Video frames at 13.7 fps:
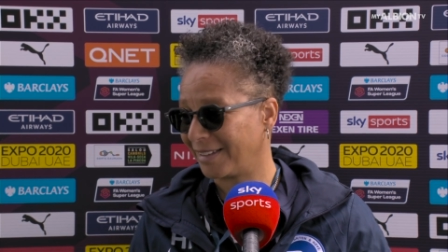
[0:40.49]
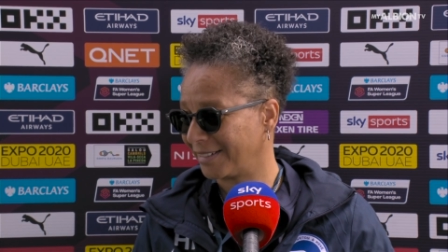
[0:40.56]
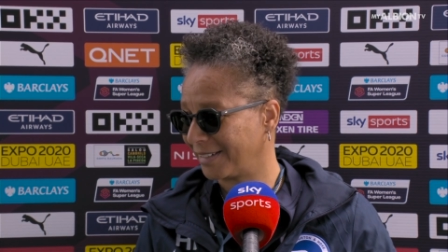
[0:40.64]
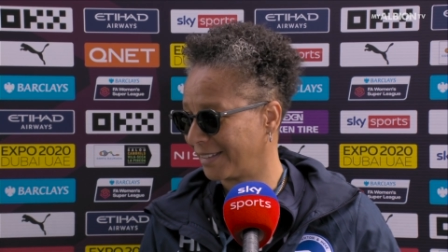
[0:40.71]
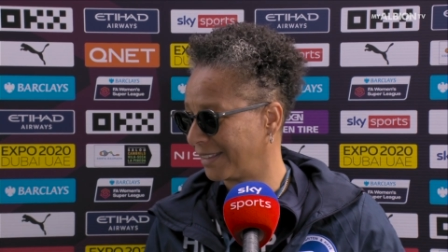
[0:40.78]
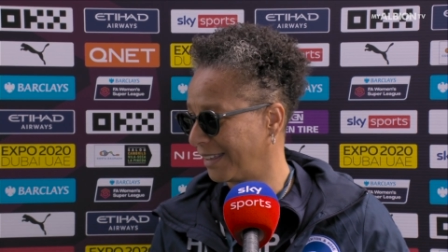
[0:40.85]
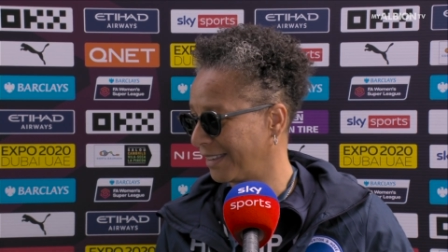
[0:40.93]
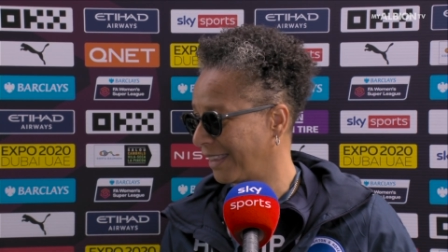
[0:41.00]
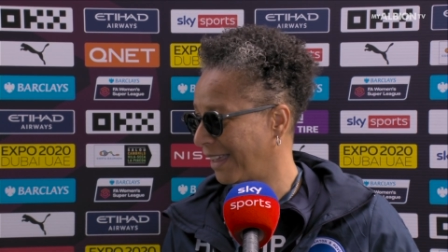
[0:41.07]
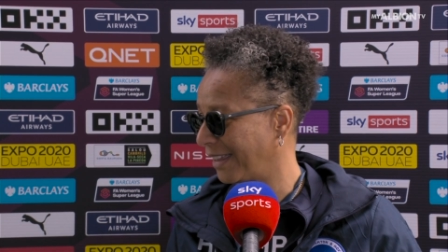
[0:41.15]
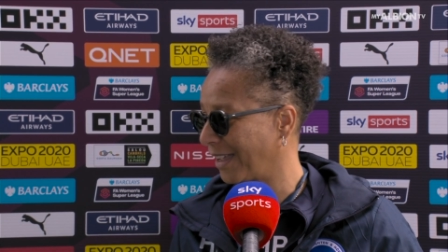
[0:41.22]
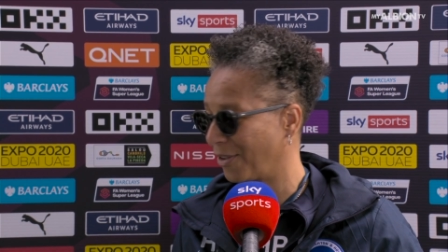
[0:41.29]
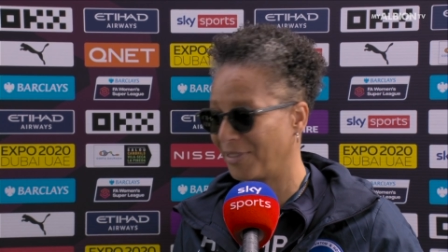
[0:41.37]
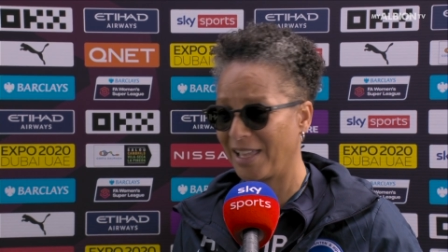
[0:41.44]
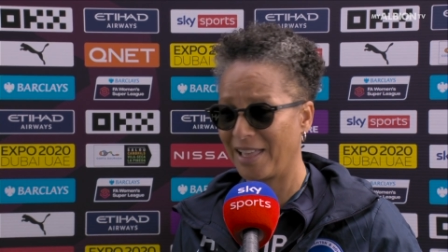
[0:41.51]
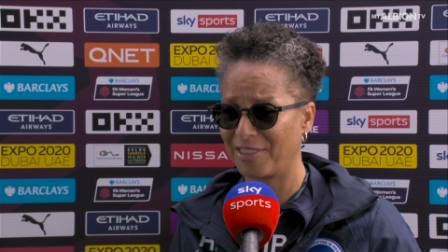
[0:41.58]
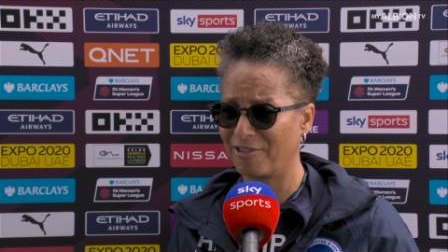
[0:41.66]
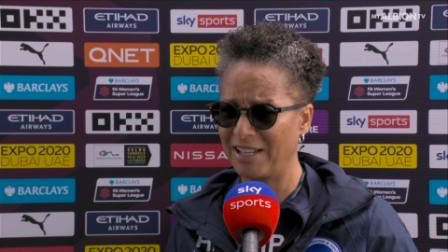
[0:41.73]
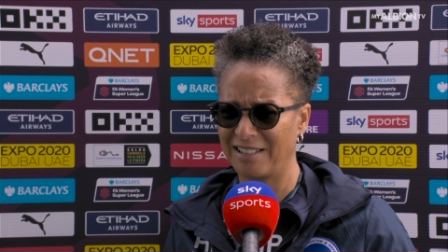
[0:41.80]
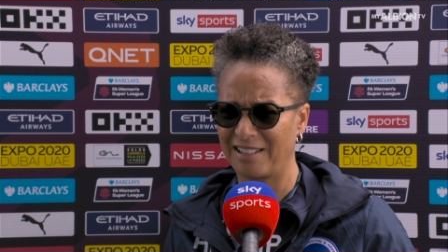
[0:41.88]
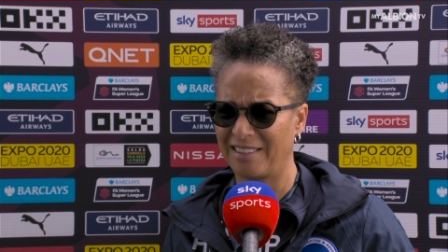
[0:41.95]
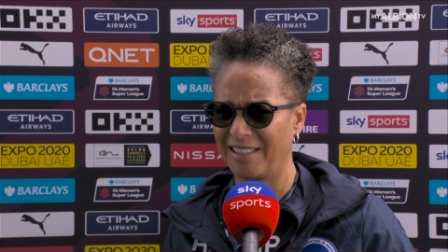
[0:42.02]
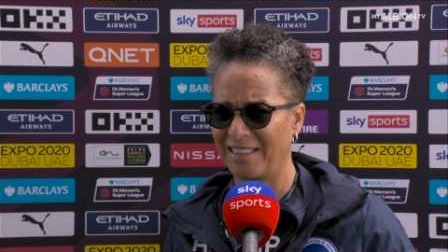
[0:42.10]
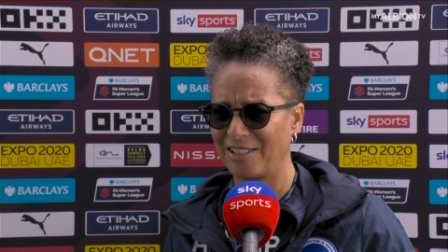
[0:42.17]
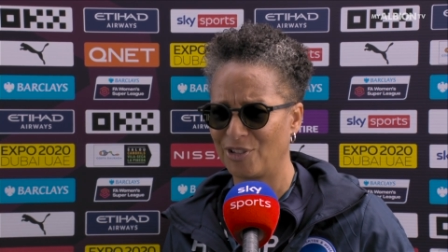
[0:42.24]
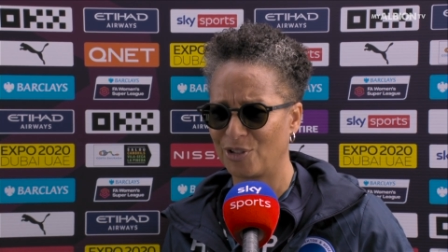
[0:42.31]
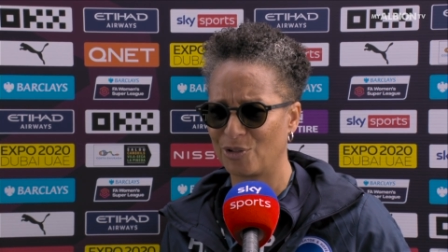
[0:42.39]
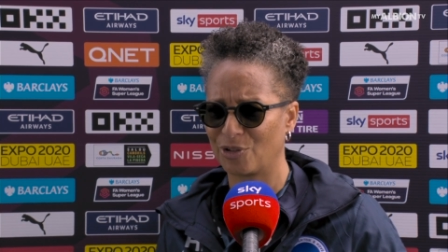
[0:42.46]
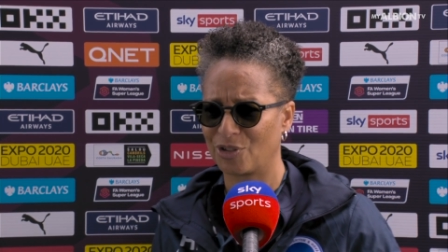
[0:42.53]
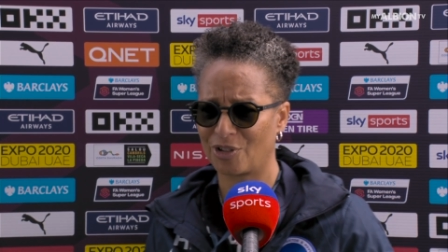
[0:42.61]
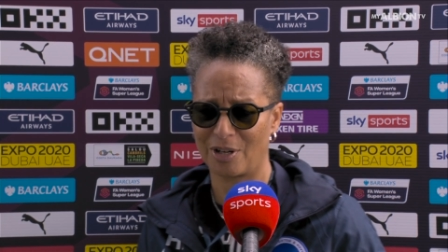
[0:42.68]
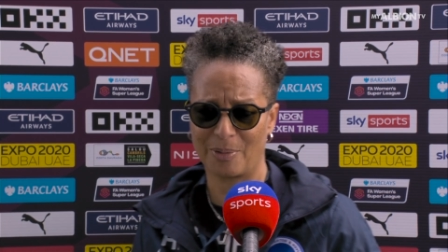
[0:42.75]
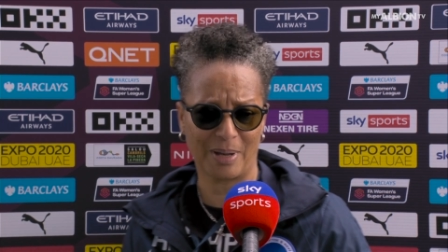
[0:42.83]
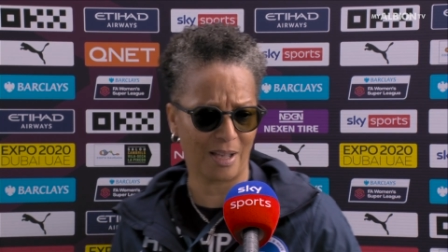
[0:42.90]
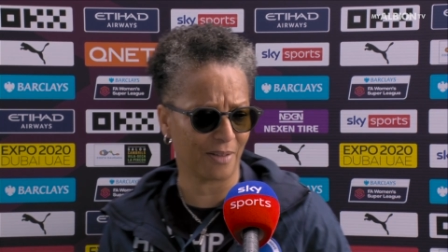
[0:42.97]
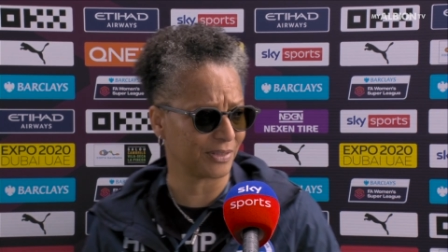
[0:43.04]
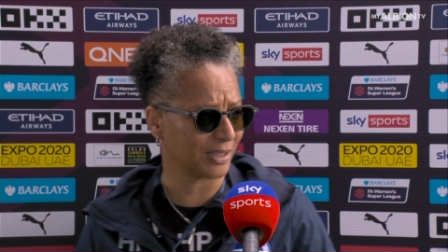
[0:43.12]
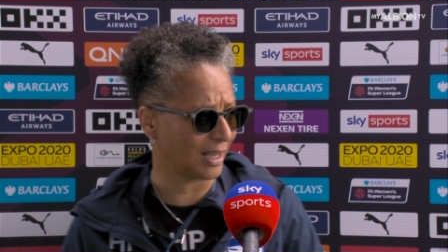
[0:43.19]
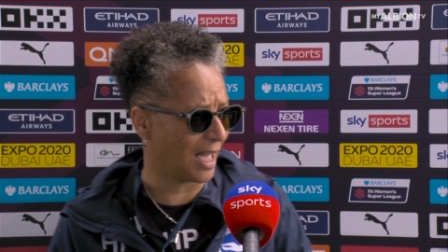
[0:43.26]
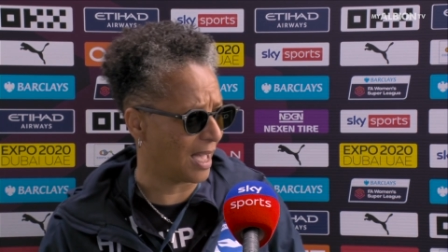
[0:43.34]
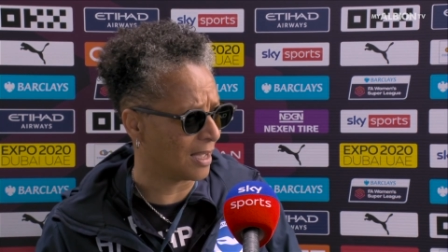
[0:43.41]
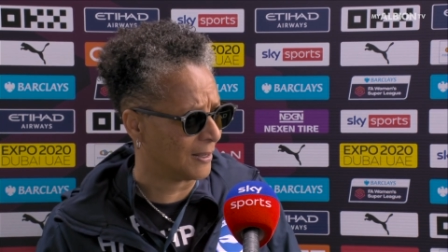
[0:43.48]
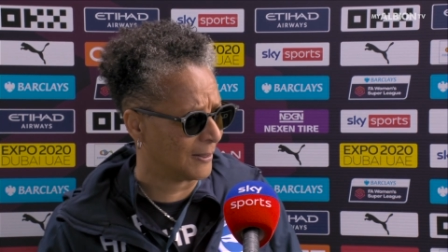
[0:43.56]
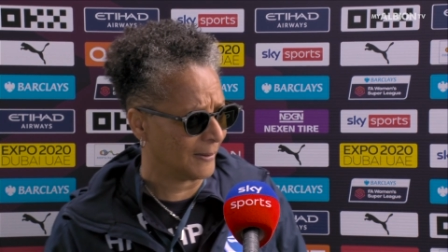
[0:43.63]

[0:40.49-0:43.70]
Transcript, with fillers: And I think they go the other end. I think they scored straight away after that.